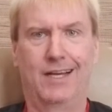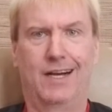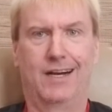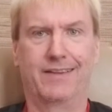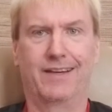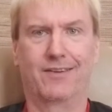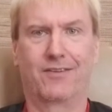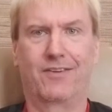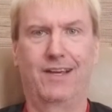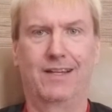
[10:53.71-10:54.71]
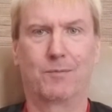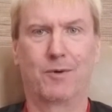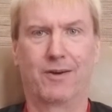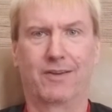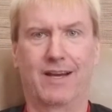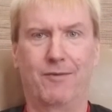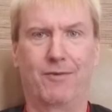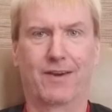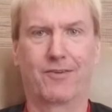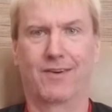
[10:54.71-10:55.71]
that you'll see in the prototype
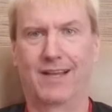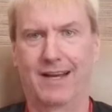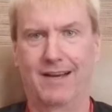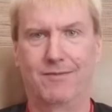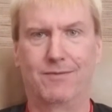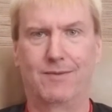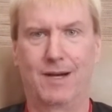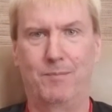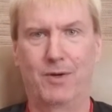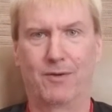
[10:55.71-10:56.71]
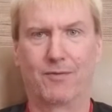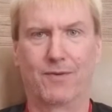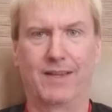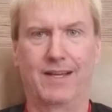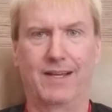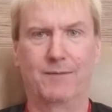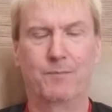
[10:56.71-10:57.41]
fixture that I built for the